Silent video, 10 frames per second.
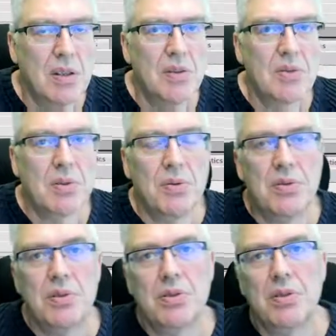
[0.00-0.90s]
It's going
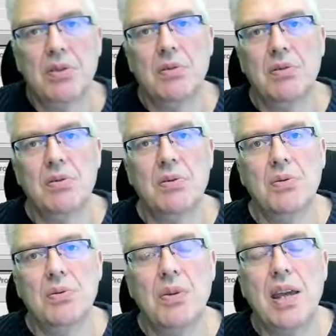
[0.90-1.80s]
just to
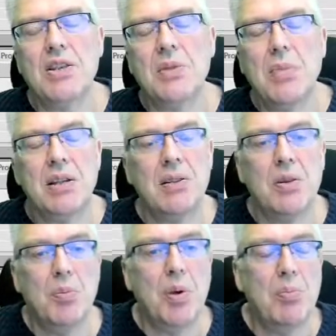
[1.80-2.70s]
estimate the
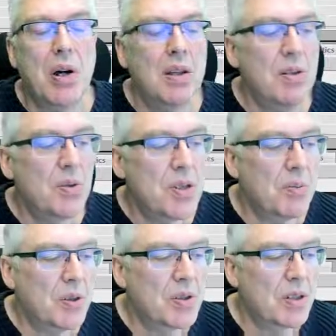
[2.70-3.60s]
number pi using
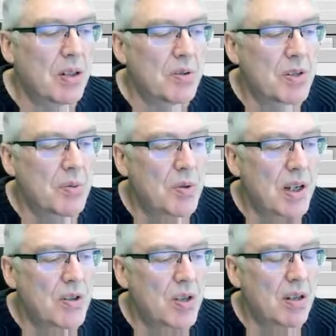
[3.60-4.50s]
Monte Carlo
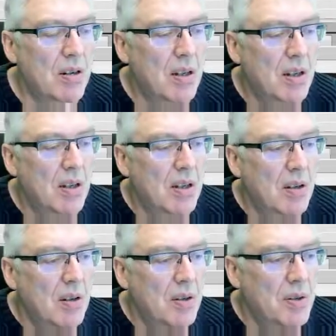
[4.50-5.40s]
simulation.
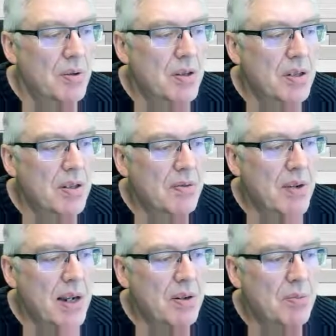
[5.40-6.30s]
Uses the
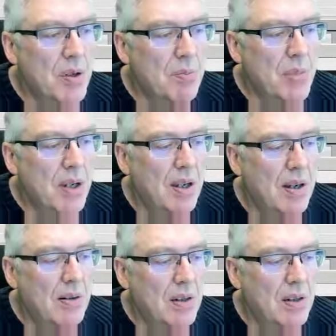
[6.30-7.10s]
random number here.